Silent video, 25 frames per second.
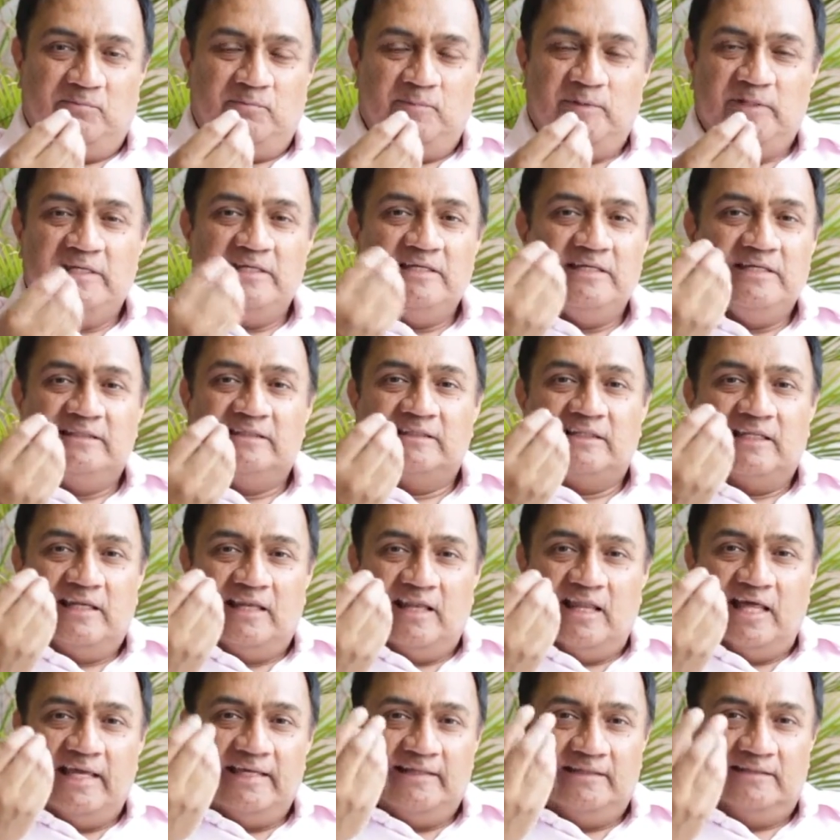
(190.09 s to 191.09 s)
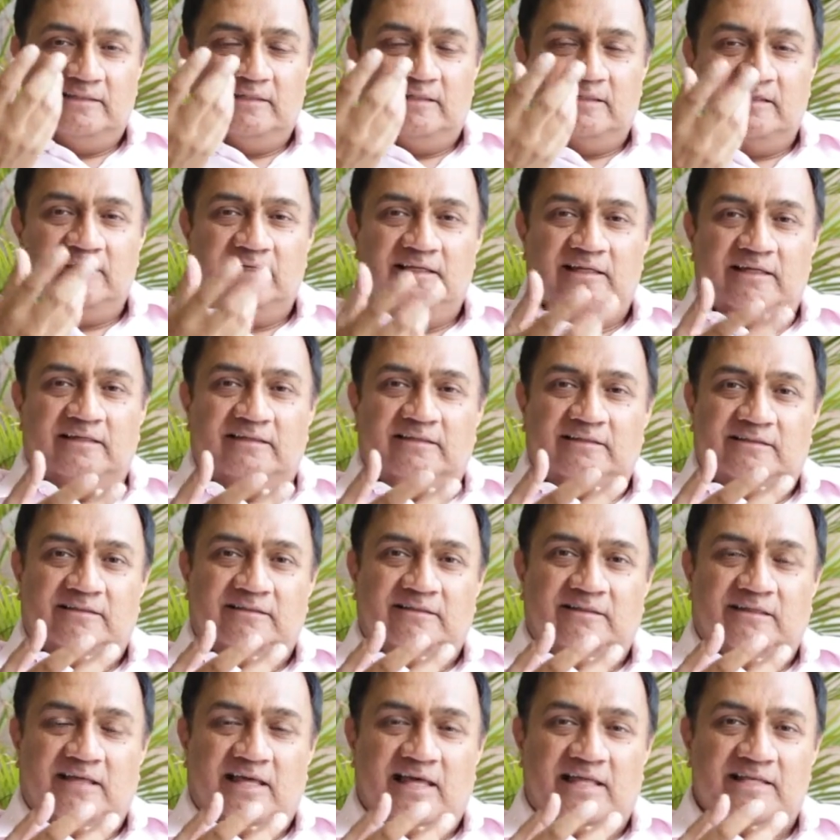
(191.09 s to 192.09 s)
be in the light again
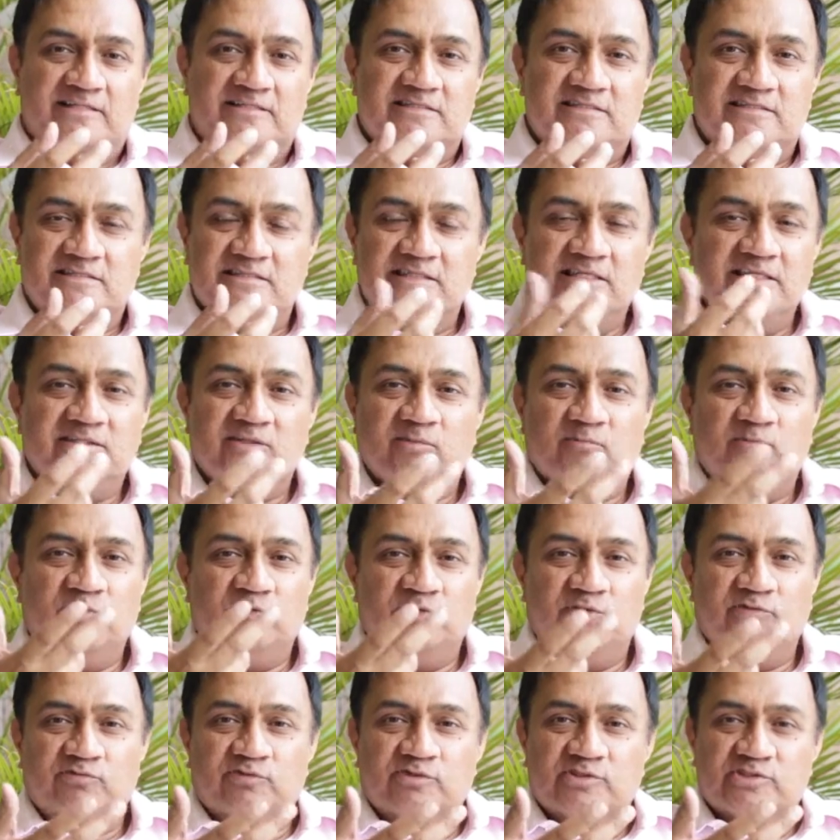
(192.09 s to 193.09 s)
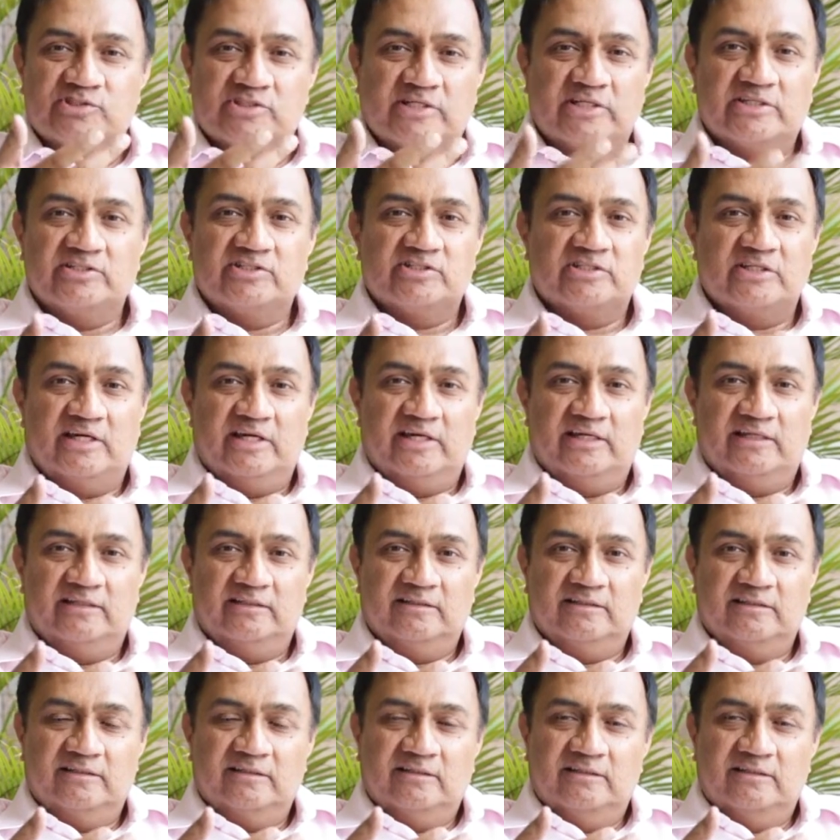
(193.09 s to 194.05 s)
and see the beautiful sunshine,